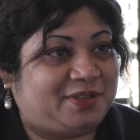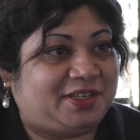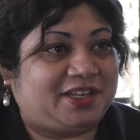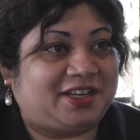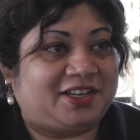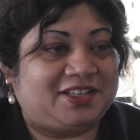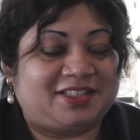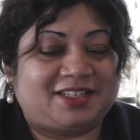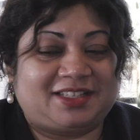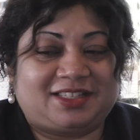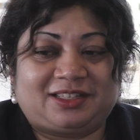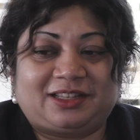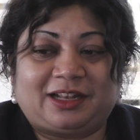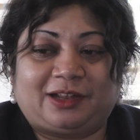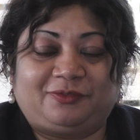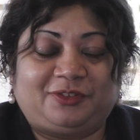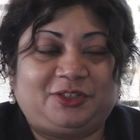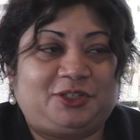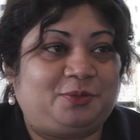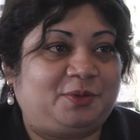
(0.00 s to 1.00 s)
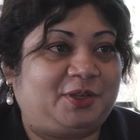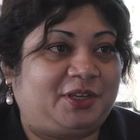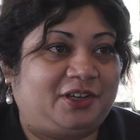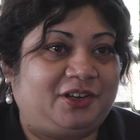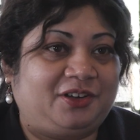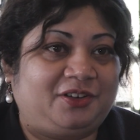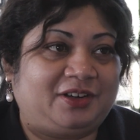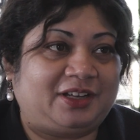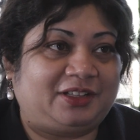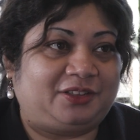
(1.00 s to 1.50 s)
me Yes, It's lovely to be
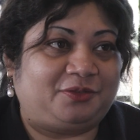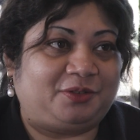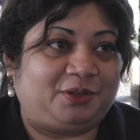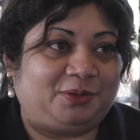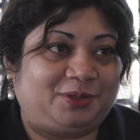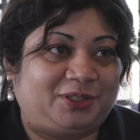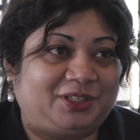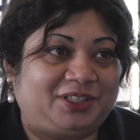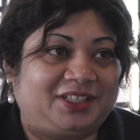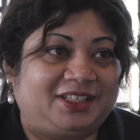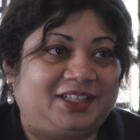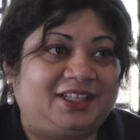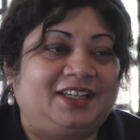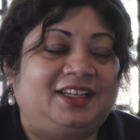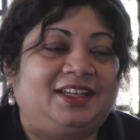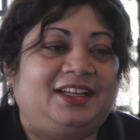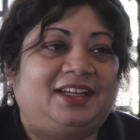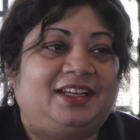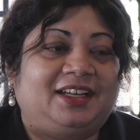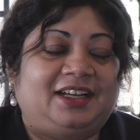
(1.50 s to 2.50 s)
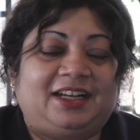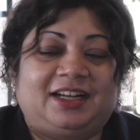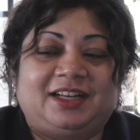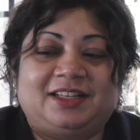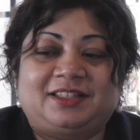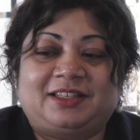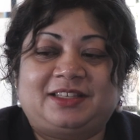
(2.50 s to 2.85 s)
here at the Rework uh,